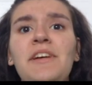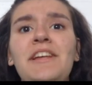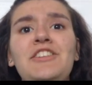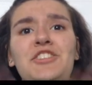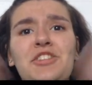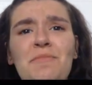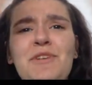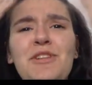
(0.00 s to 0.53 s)

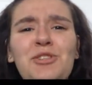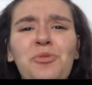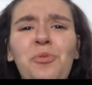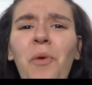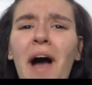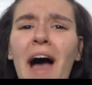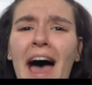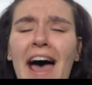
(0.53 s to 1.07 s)
Jimin's
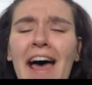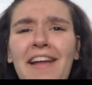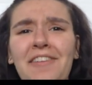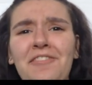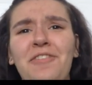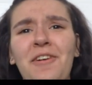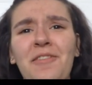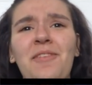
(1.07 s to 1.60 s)
wet
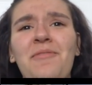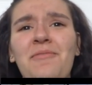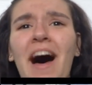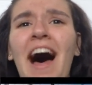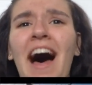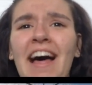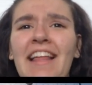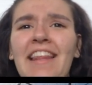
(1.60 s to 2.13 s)
from the
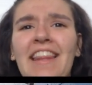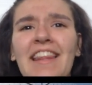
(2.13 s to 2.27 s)
back.